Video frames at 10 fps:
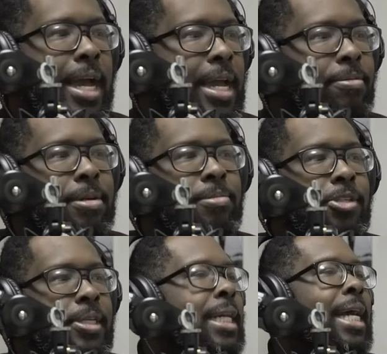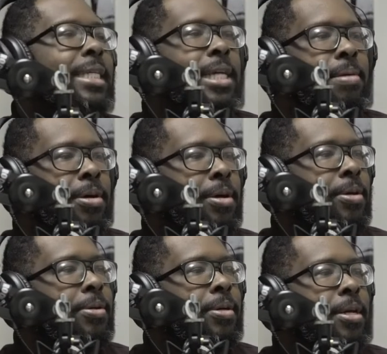Hey, when them street lights come
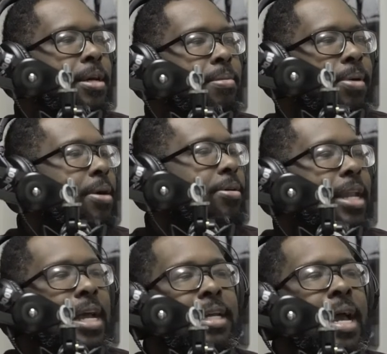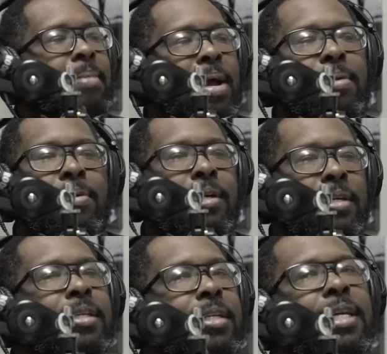on, bro, like y'all might want
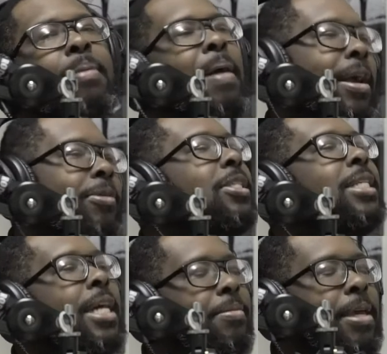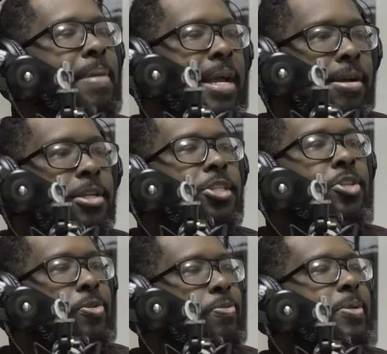to get back on the step, get back on the
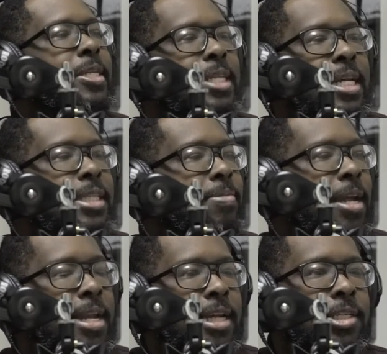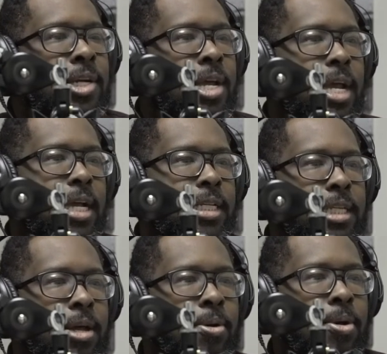stoop, and things of that nature. And
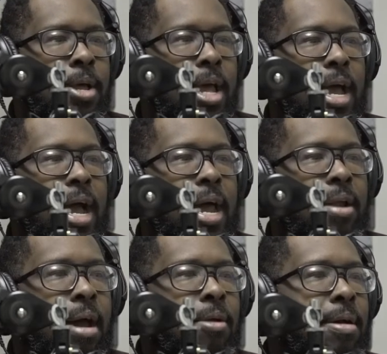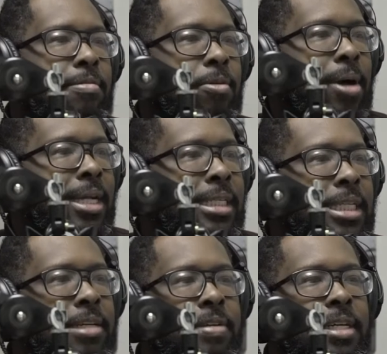so I don't, I don't have to watch
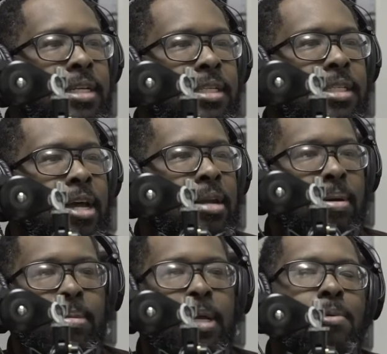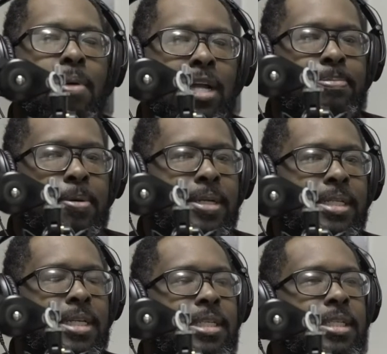TV. I don't have to go watch
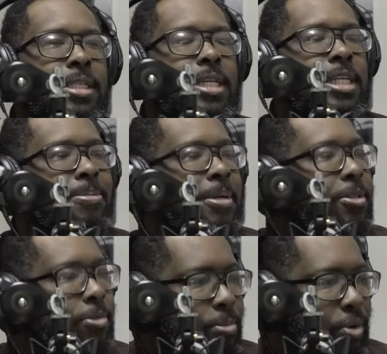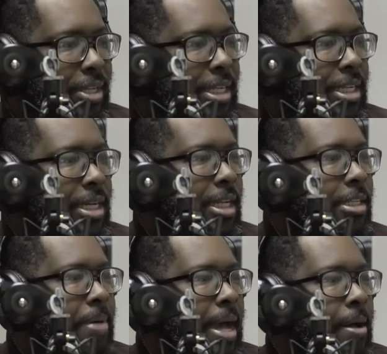Boyz n the Hood to experience what Boyz n the Hood
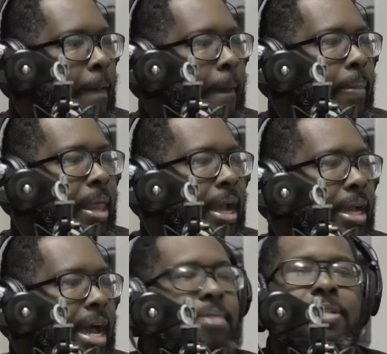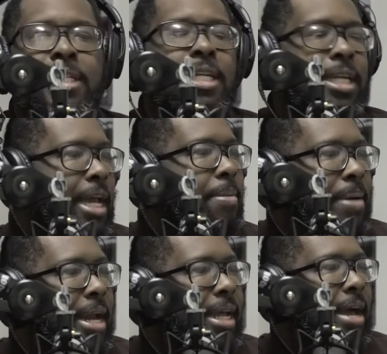is about. Like, I've seen a dead
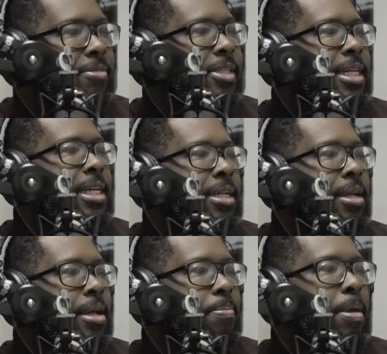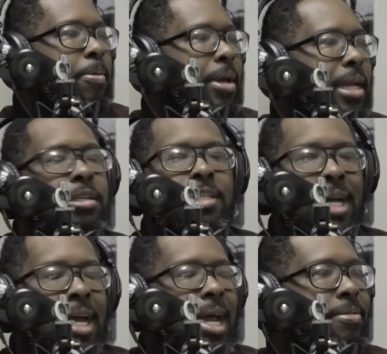body. I've seen people getting shot.